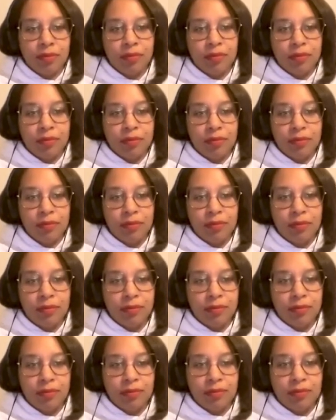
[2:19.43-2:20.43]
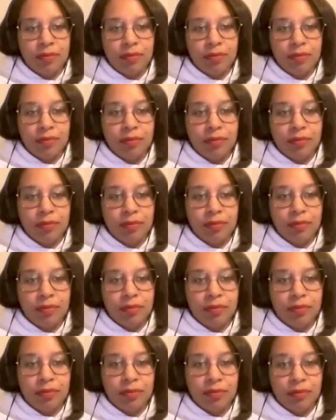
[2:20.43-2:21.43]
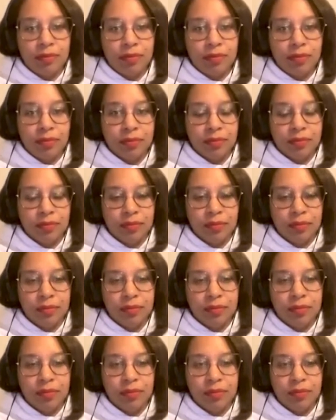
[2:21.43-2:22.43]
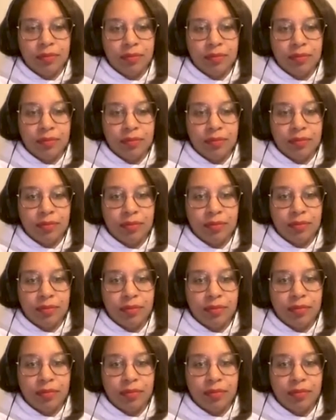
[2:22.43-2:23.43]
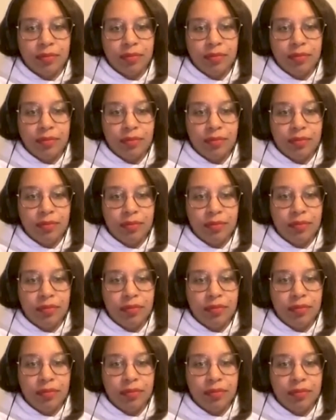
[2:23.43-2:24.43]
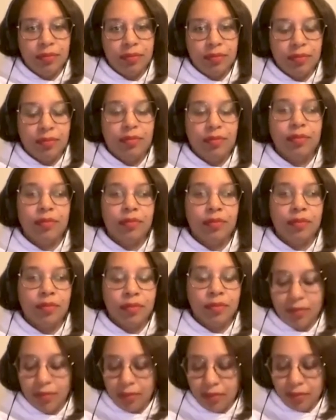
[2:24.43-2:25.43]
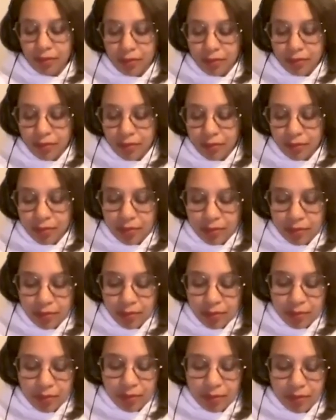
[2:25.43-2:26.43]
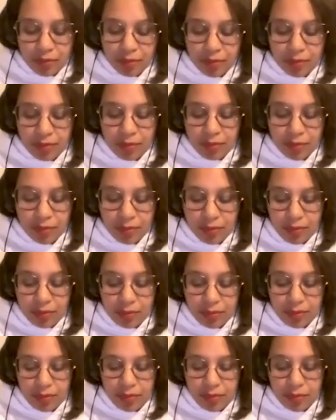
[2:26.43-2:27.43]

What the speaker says: The person shown says nothing.